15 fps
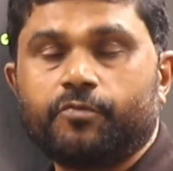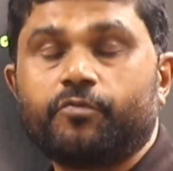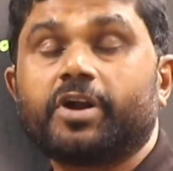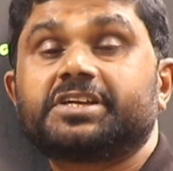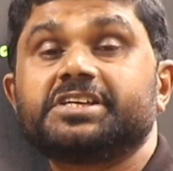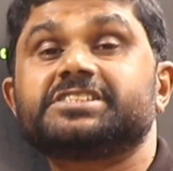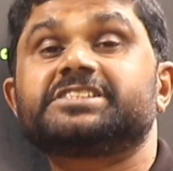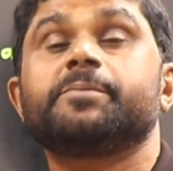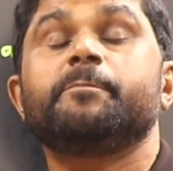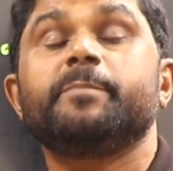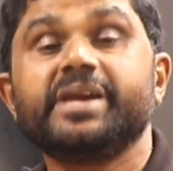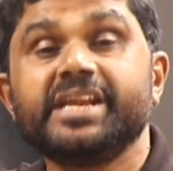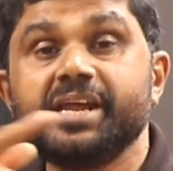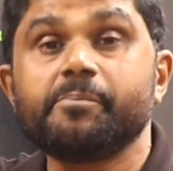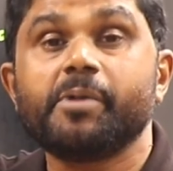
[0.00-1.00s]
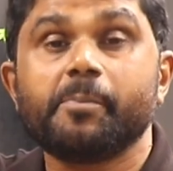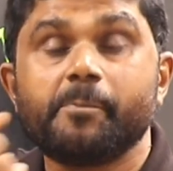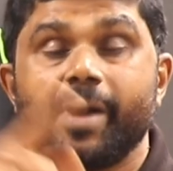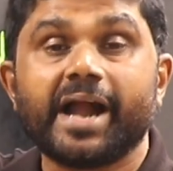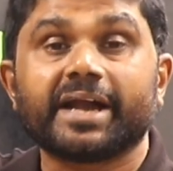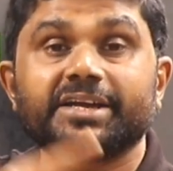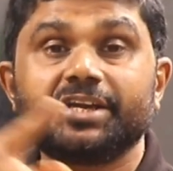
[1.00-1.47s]
What is the minimum
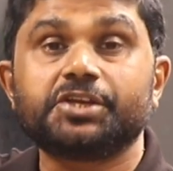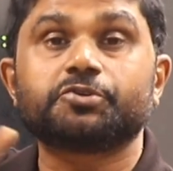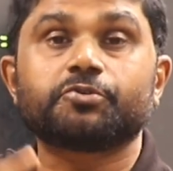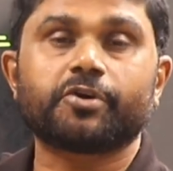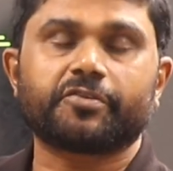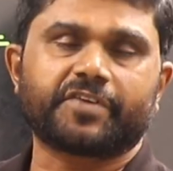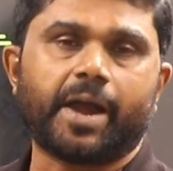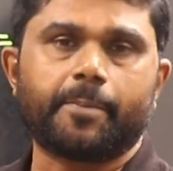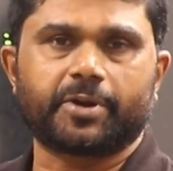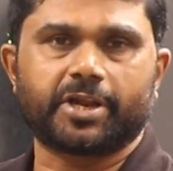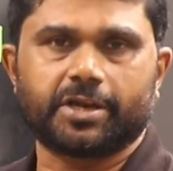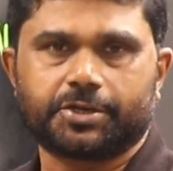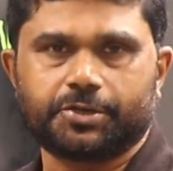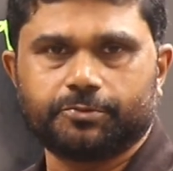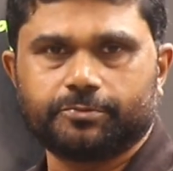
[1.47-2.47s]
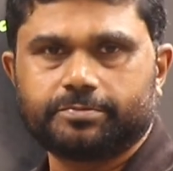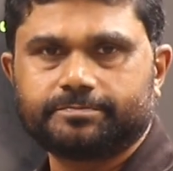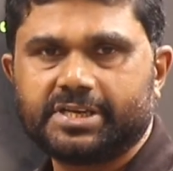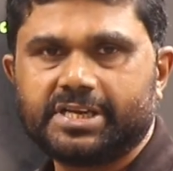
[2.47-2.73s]
magnitude of capital Q?